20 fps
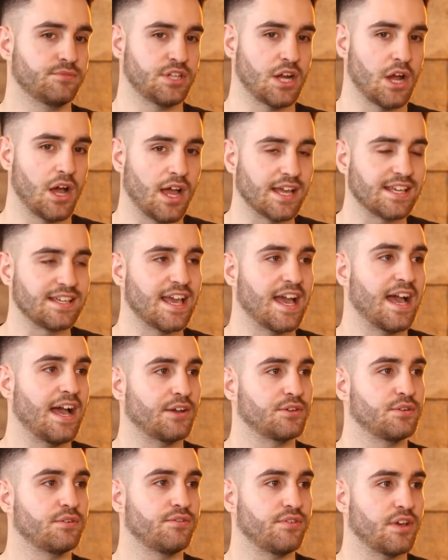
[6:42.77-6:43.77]
you know, I get how
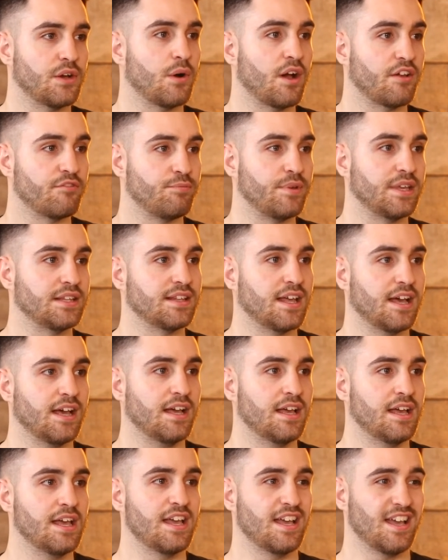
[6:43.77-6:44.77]
you feel. I've been
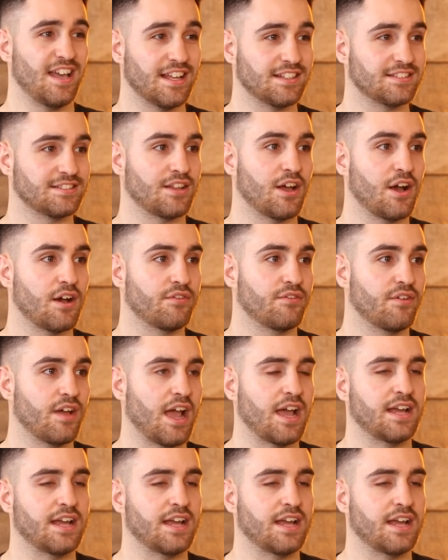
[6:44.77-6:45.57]
there. It's tough.